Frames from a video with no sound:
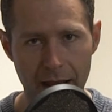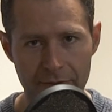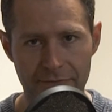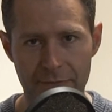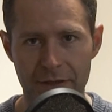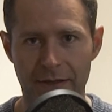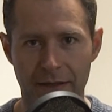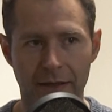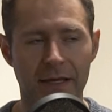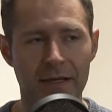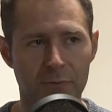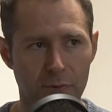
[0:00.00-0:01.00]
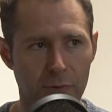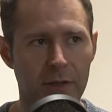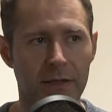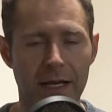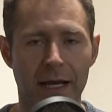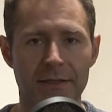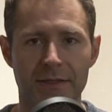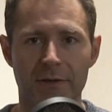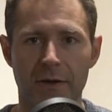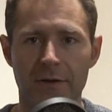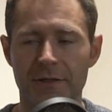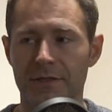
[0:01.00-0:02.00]
everything. He really has an
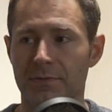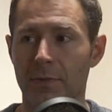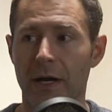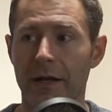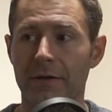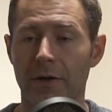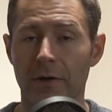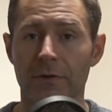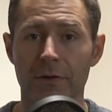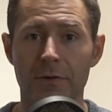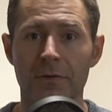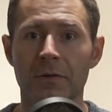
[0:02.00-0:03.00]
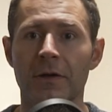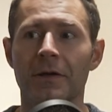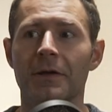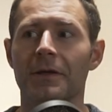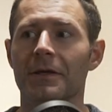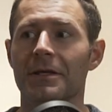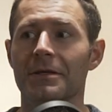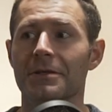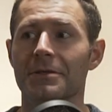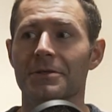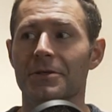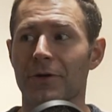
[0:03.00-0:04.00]
artist's mind, although
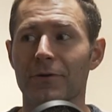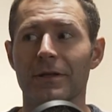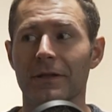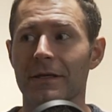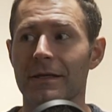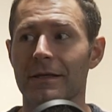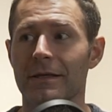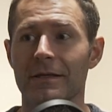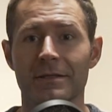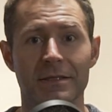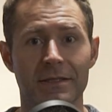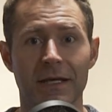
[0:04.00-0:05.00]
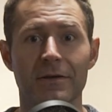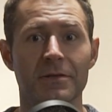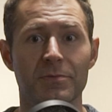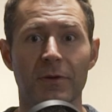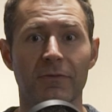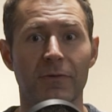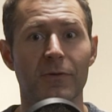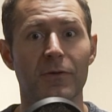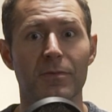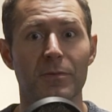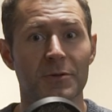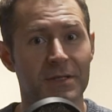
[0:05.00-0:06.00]
he's a salesman
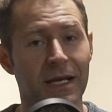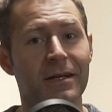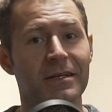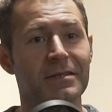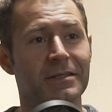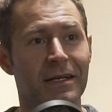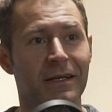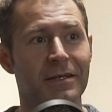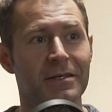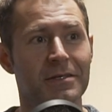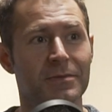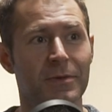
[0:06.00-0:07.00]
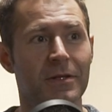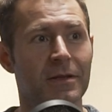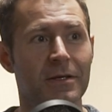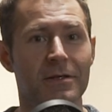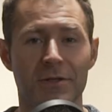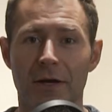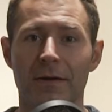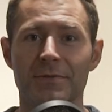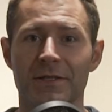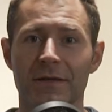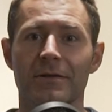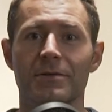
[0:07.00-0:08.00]
for Mercedes, and he's been the top
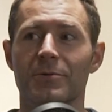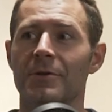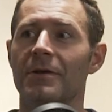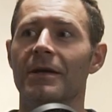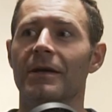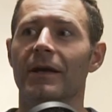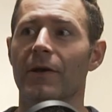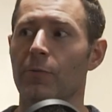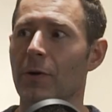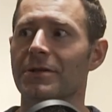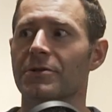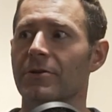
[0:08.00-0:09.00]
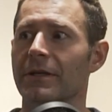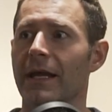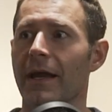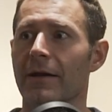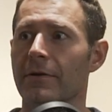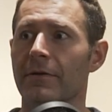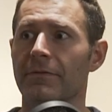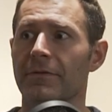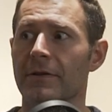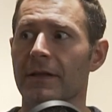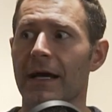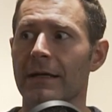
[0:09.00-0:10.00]
salesman in Western Canada
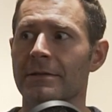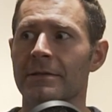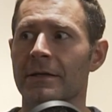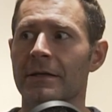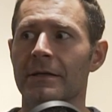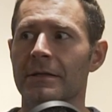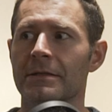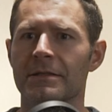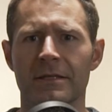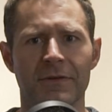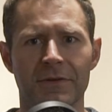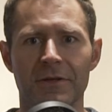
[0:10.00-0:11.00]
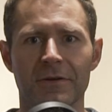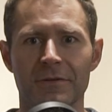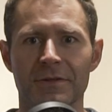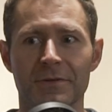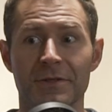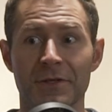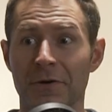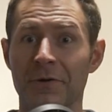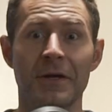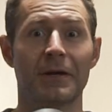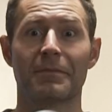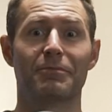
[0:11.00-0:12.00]
for the last 7 years or so.
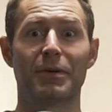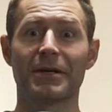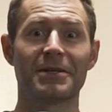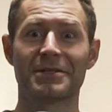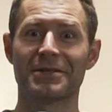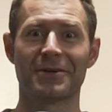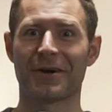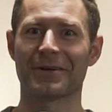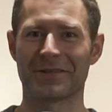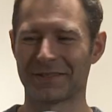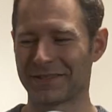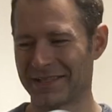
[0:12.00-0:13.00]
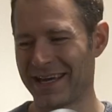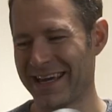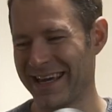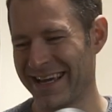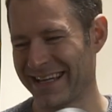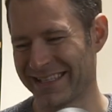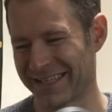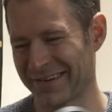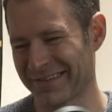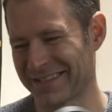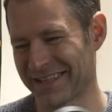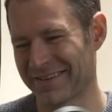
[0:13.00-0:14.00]
But he's an artist, it
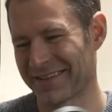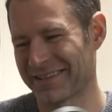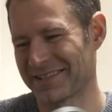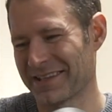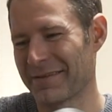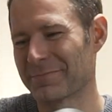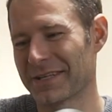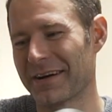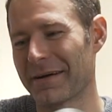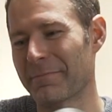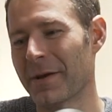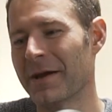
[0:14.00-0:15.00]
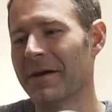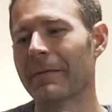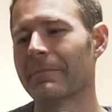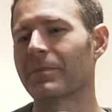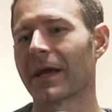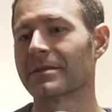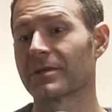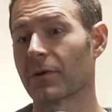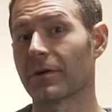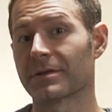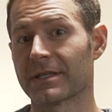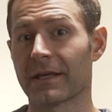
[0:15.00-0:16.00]
turns out, at the same time. And so
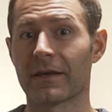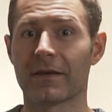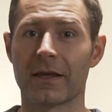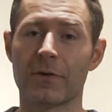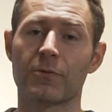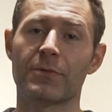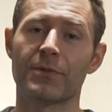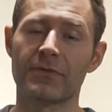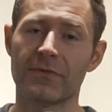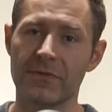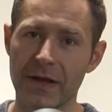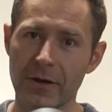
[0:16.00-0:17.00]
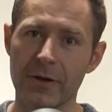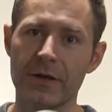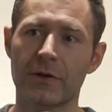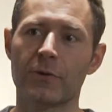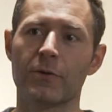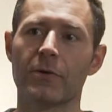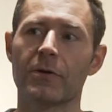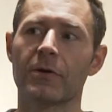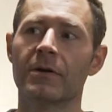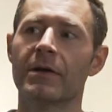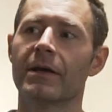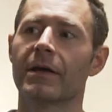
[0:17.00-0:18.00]
I was thinking it would be very
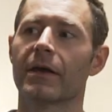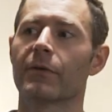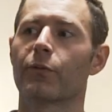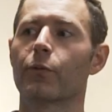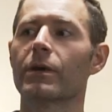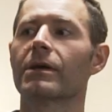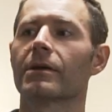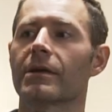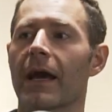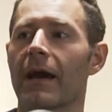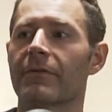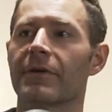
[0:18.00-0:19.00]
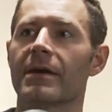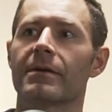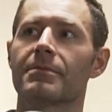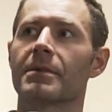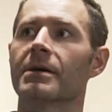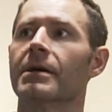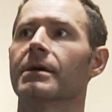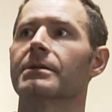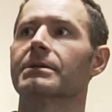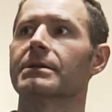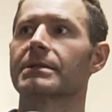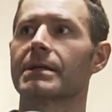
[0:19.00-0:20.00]
cool if we could have him
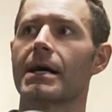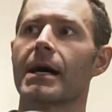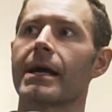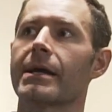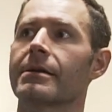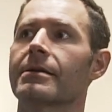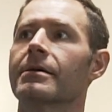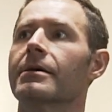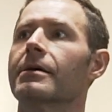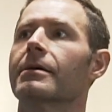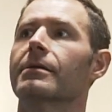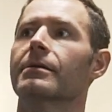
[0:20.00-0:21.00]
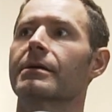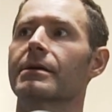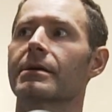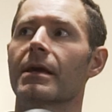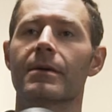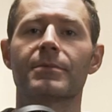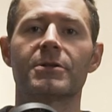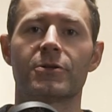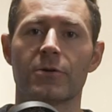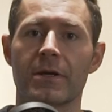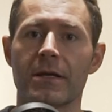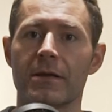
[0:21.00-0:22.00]
design the
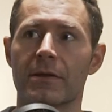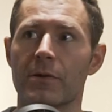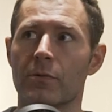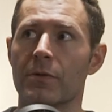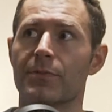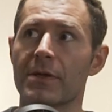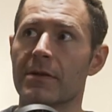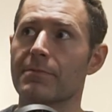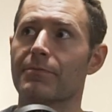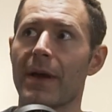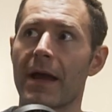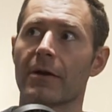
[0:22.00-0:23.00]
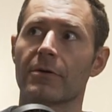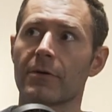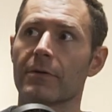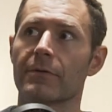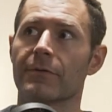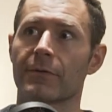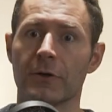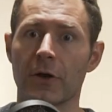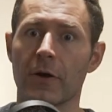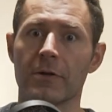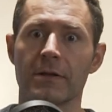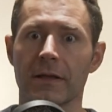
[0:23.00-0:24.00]
imagery that would be the banner for
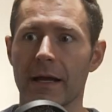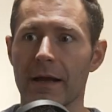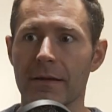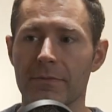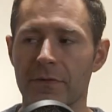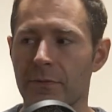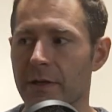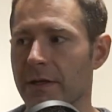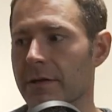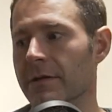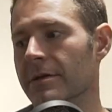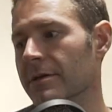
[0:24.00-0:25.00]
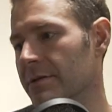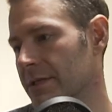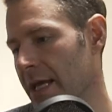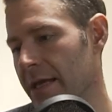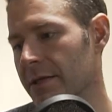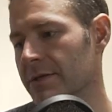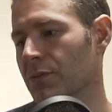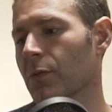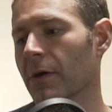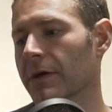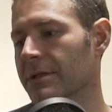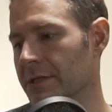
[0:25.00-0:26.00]
Garden Lab. If we could take his
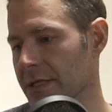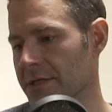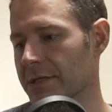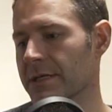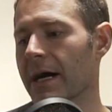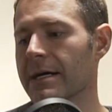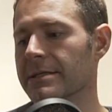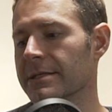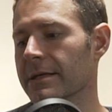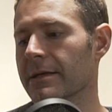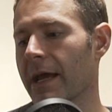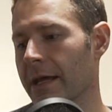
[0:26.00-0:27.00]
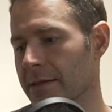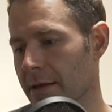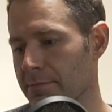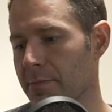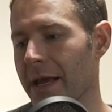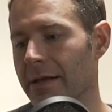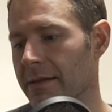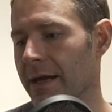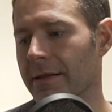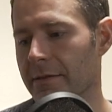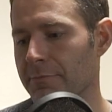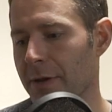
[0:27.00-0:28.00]
work, digitize it, and then make
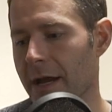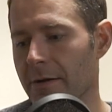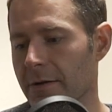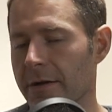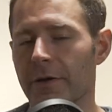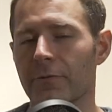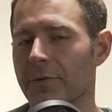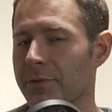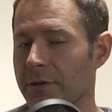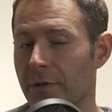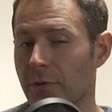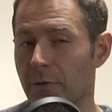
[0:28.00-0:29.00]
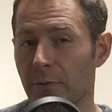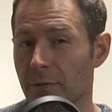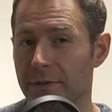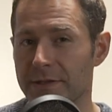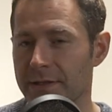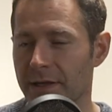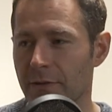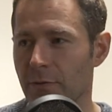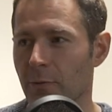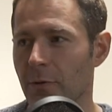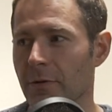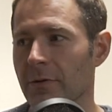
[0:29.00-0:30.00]
that the banner, it would be the coolest thing in the
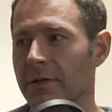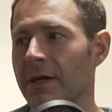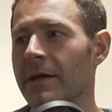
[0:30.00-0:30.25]
world.